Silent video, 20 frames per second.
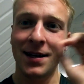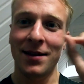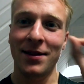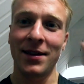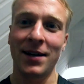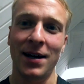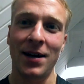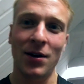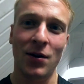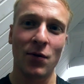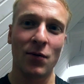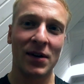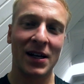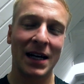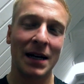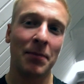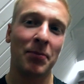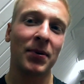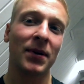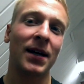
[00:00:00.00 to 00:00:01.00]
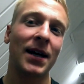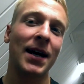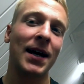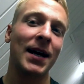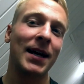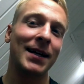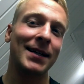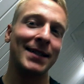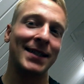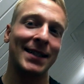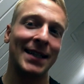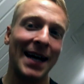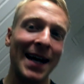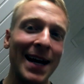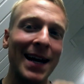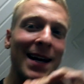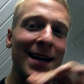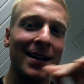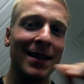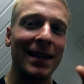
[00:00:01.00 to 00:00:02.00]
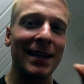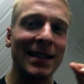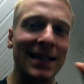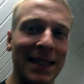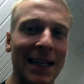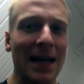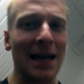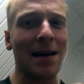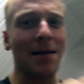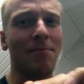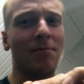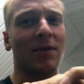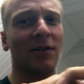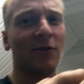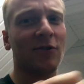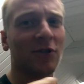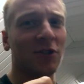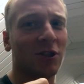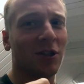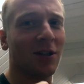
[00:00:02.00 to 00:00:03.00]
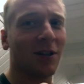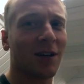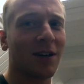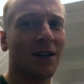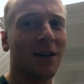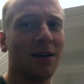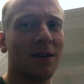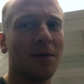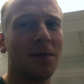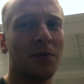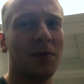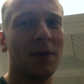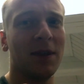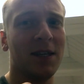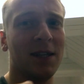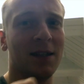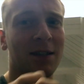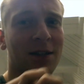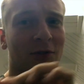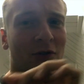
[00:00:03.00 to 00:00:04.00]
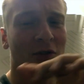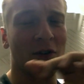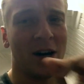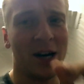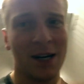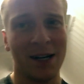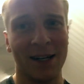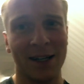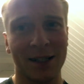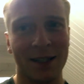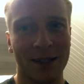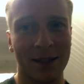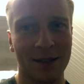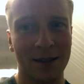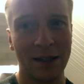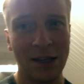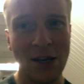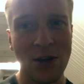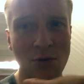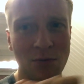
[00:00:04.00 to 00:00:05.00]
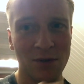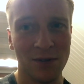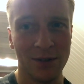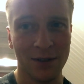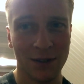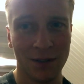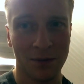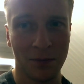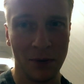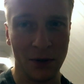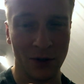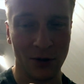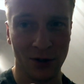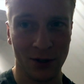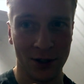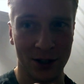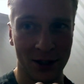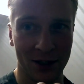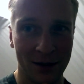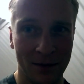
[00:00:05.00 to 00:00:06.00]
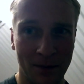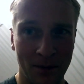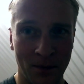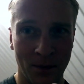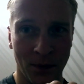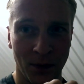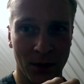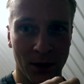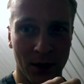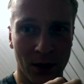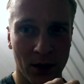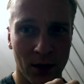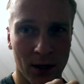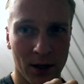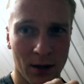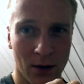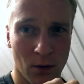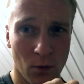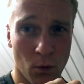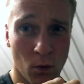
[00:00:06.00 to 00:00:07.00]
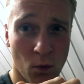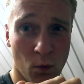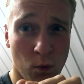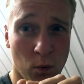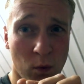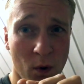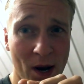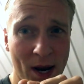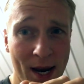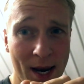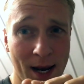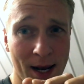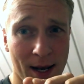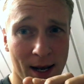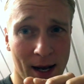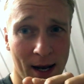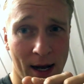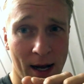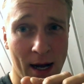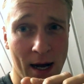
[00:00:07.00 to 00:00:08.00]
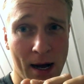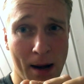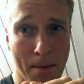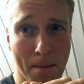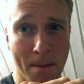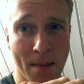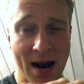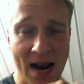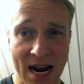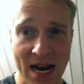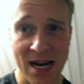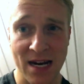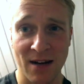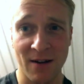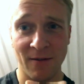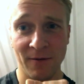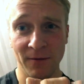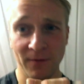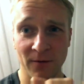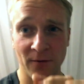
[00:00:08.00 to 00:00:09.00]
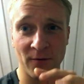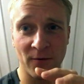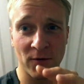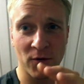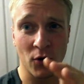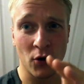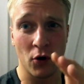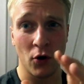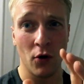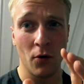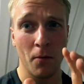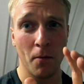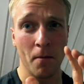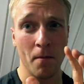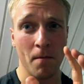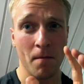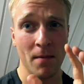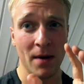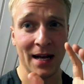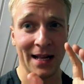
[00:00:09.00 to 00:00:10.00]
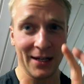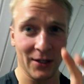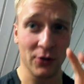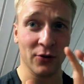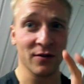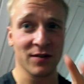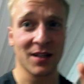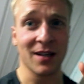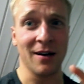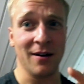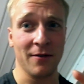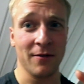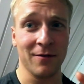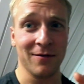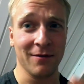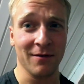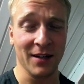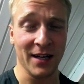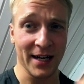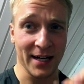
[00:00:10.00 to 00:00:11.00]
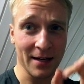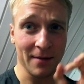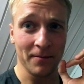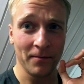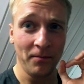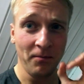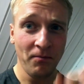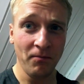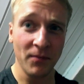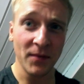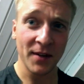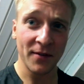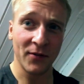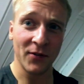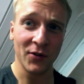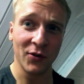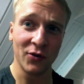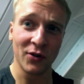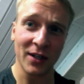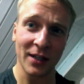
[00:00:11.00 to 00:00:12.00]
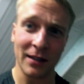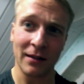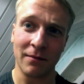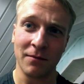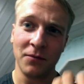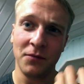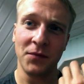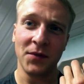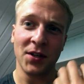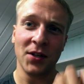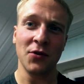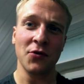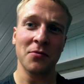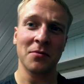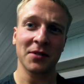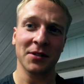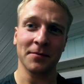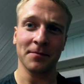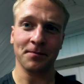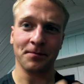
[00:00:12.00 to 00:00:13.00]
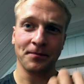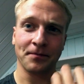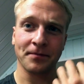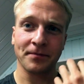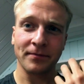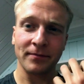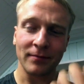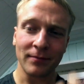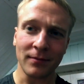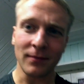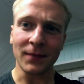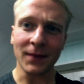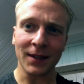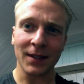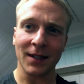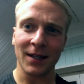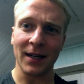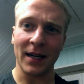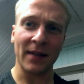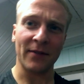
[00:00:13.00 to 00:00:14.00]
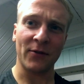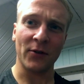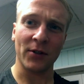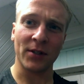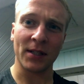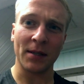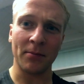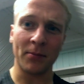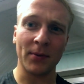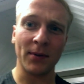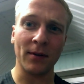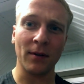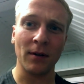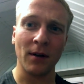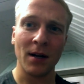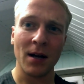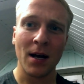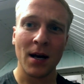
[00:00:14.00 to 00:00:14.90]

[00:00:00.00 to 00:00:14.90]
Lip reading: now we can apply exactly the same logic into us humans, because we are made from a lot of stuff. Like if you look at human gut, for example,